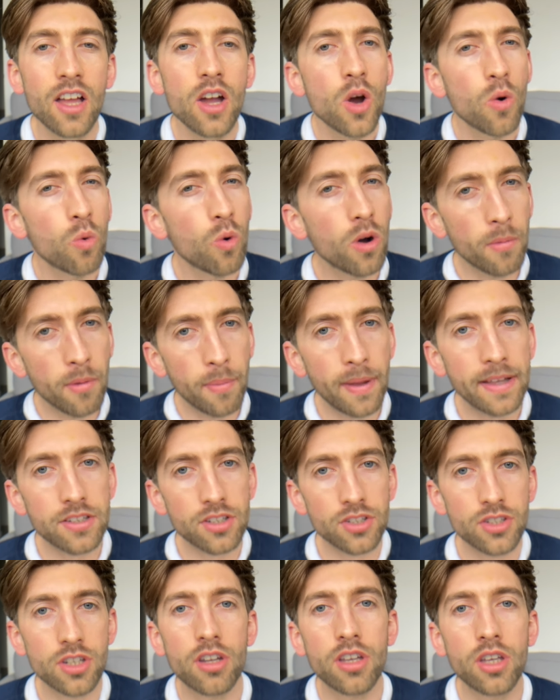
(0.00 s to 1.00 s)
What I'm about to
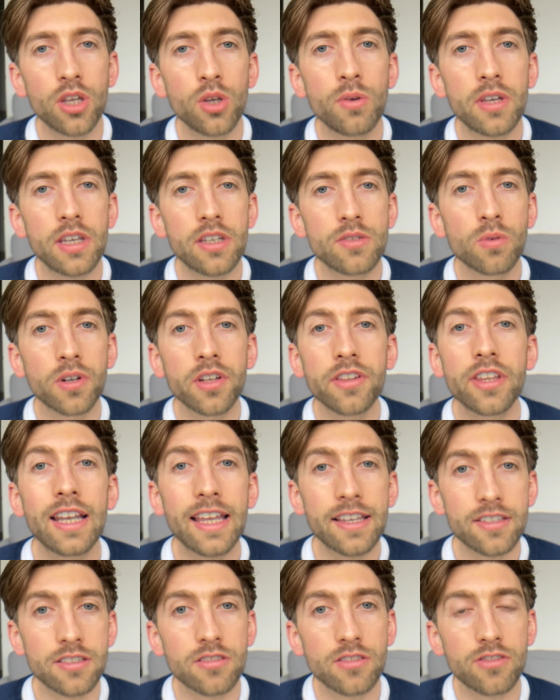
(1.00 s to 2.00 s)
show you is one of the
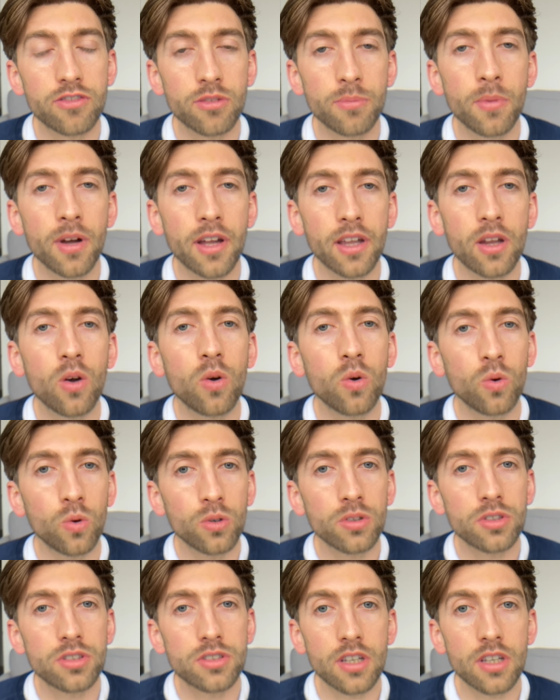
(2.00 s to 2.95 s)
lessons from my course